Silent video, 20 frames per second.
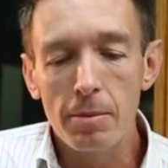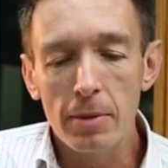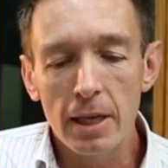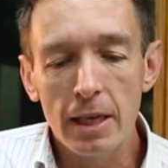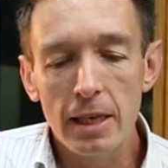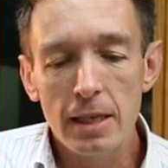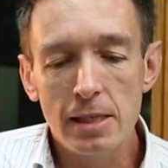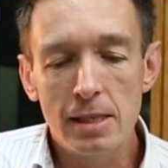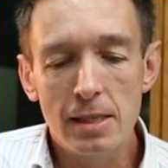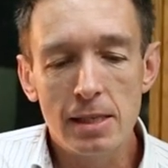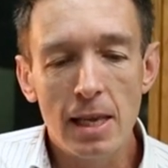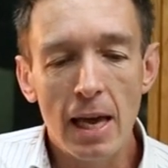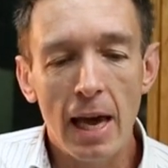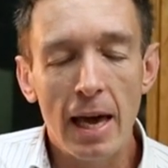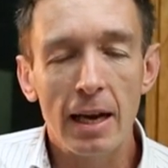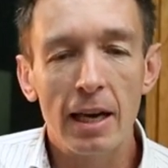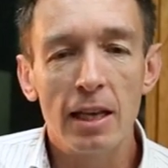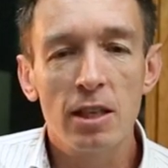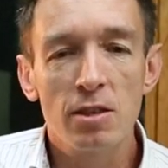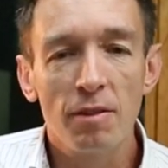is
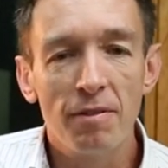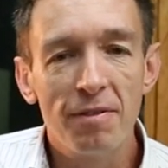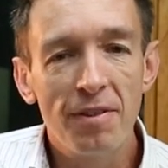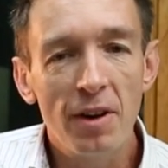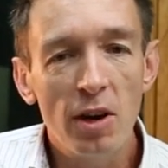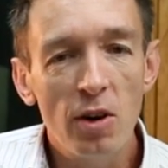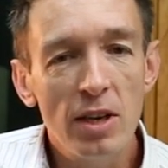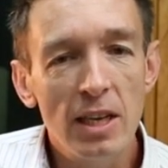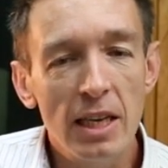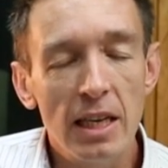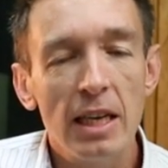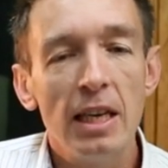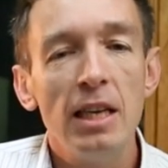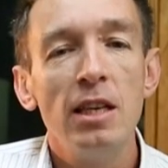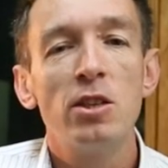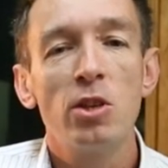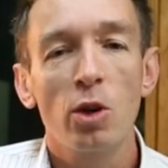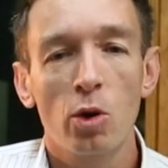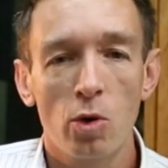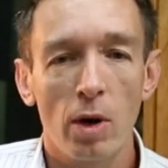that it's a very
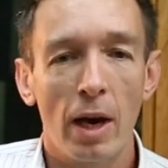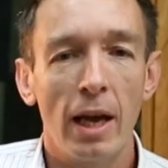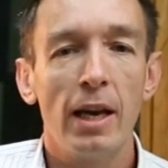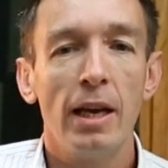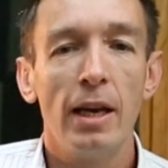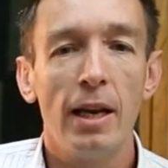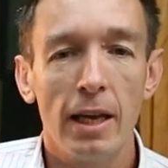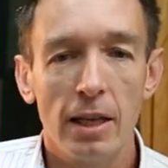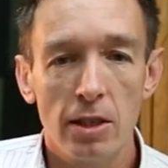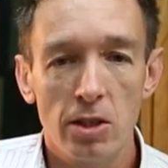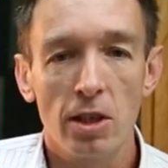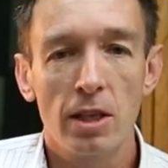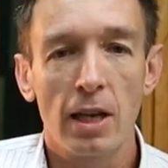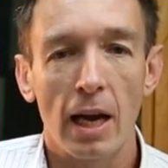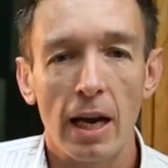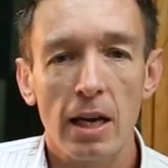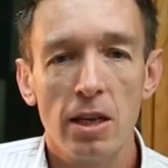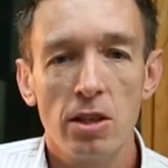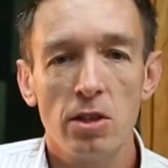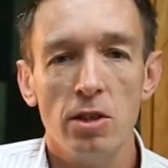integrated
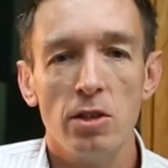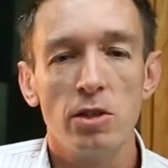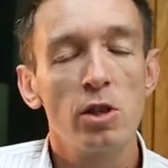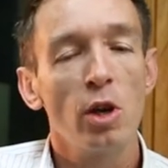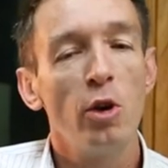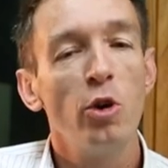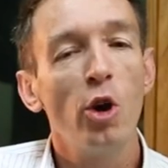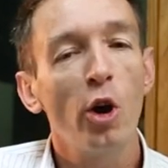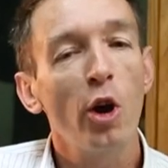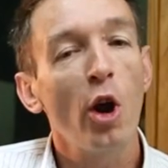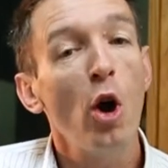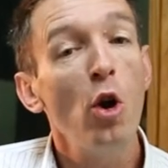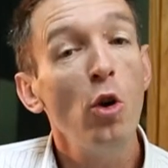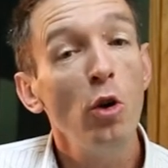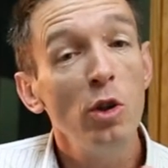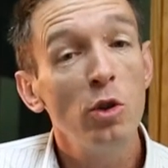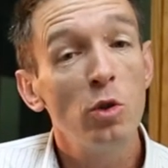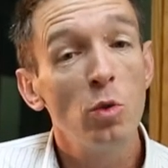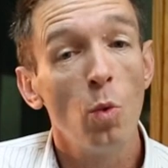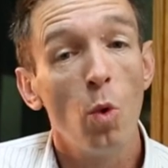education. So not
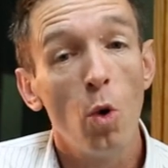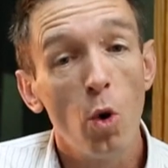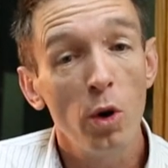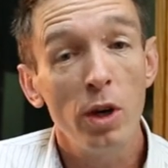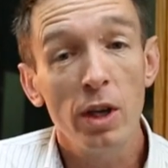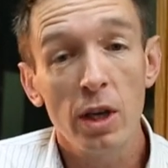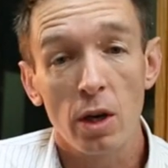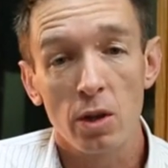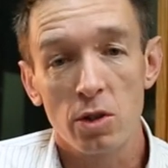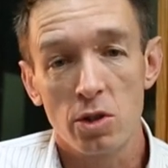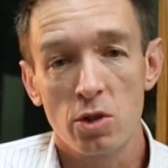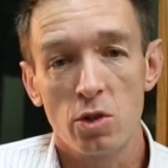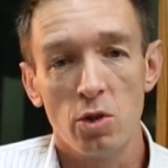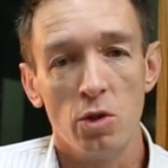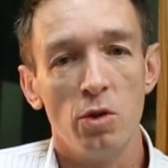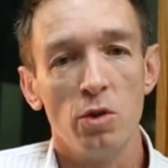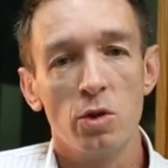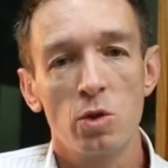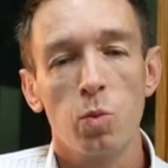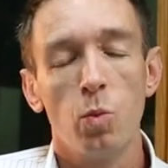only do audio
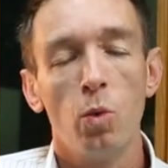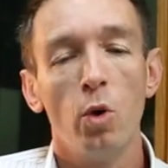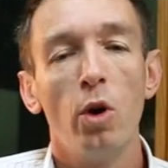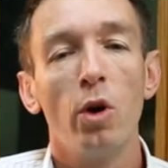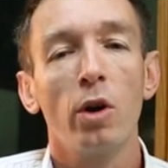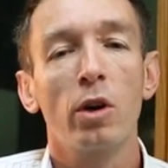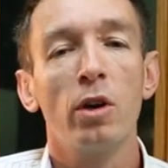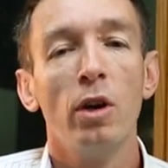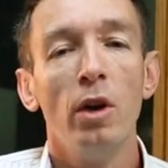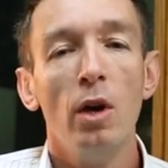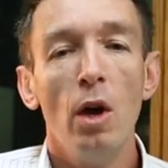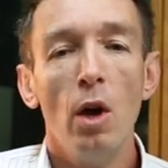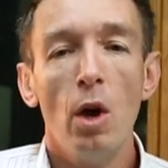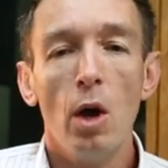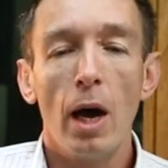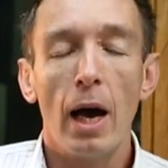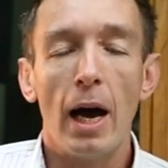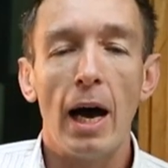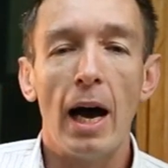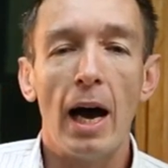students work
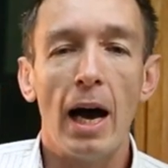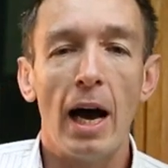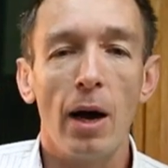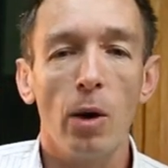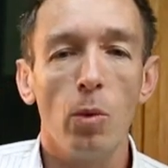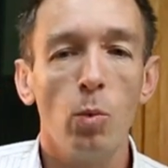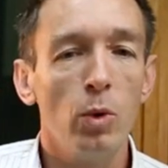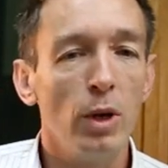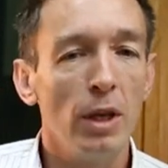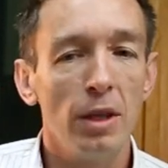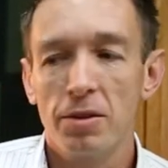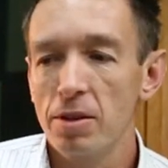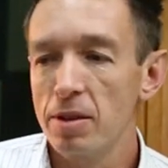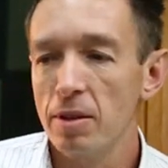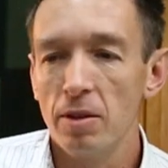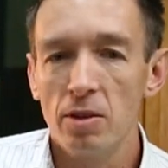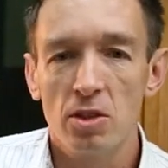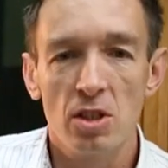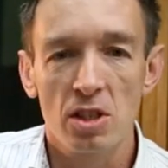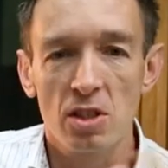
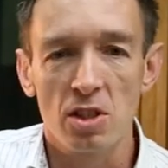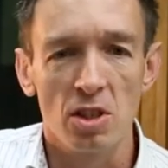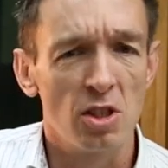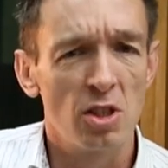with just the